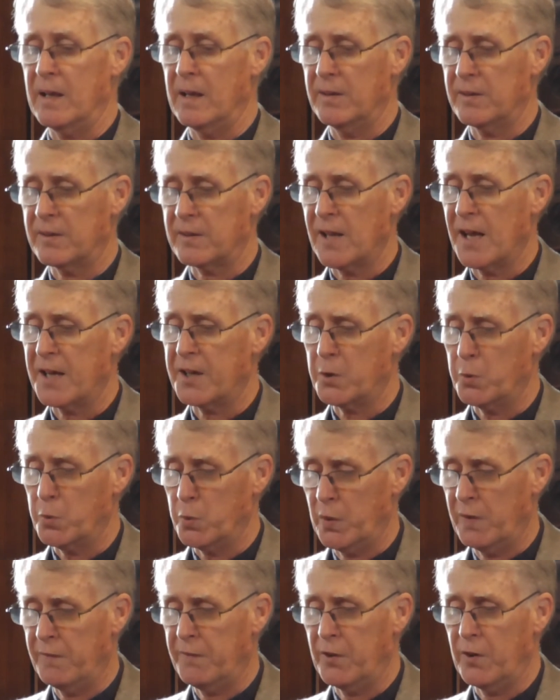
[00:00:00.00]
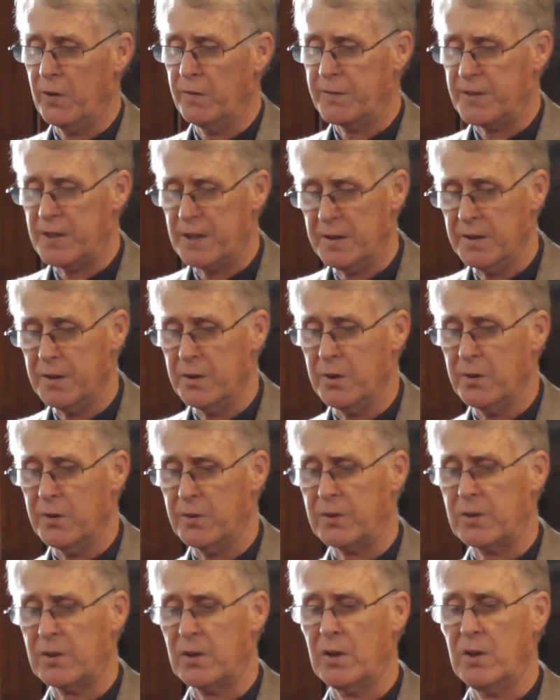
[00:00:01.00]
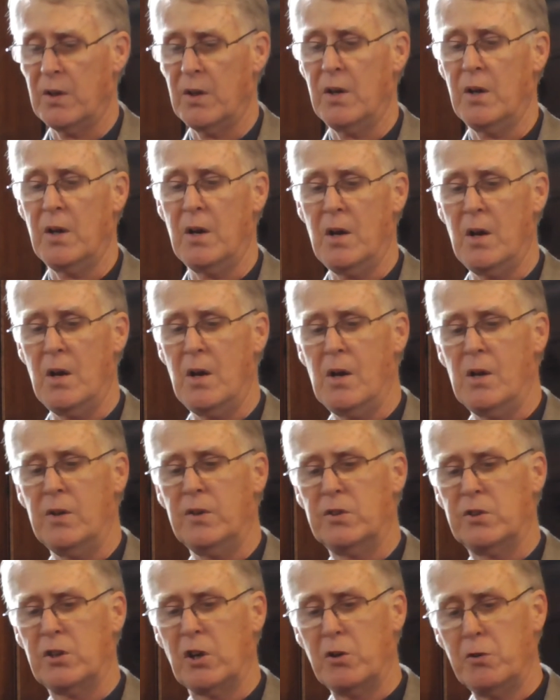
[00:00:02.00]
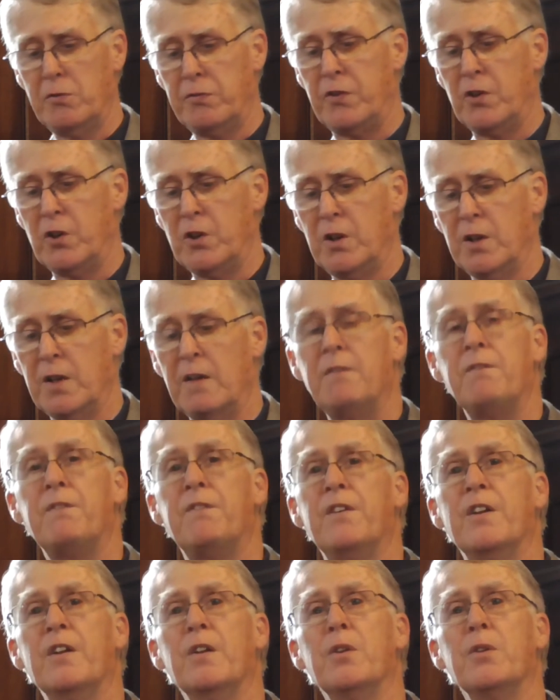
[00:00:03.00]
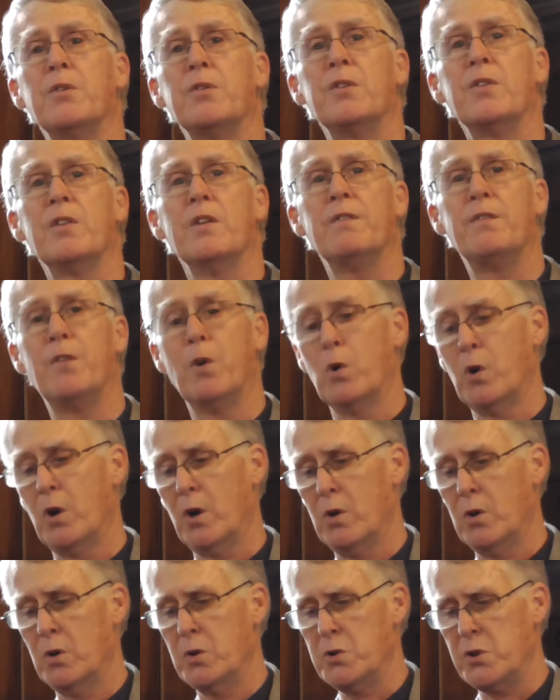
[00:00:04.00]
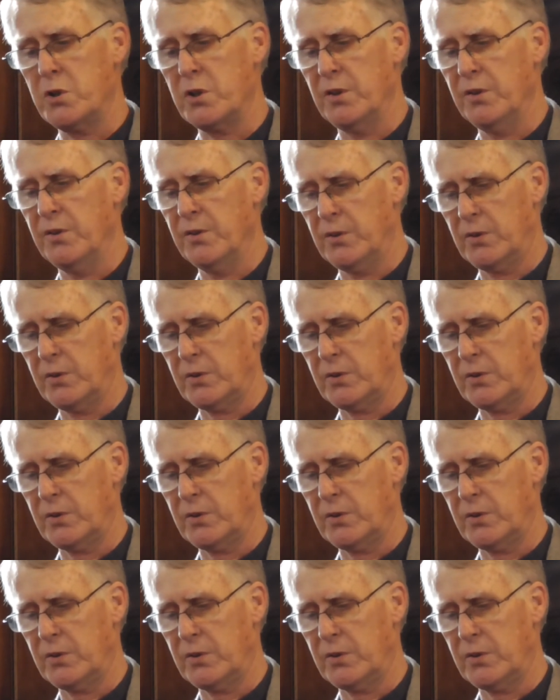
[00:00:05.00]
is like a river of tears, so full it fills the four oceans.